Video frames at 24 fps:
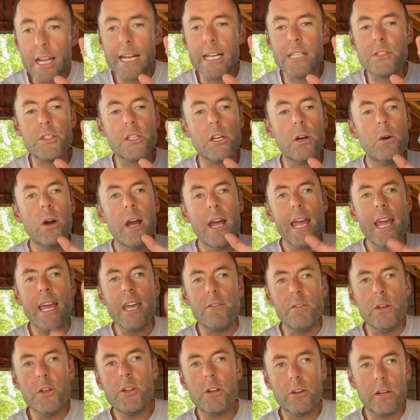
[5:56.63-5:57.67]
And so
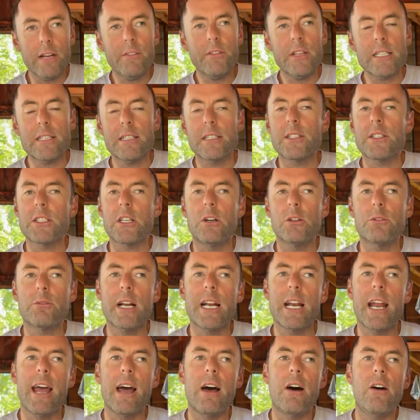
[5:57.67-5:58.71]
if you don't have this installed
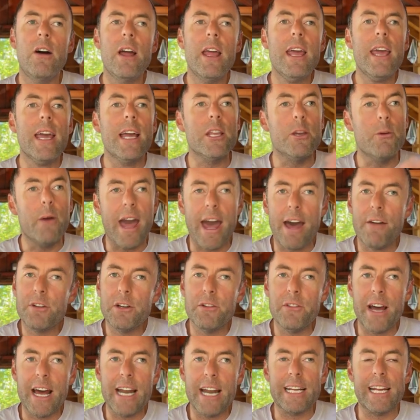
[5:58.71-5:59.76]
right now and you have a
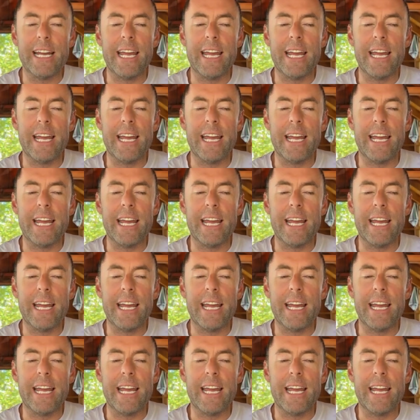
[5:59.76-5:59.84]
Navattic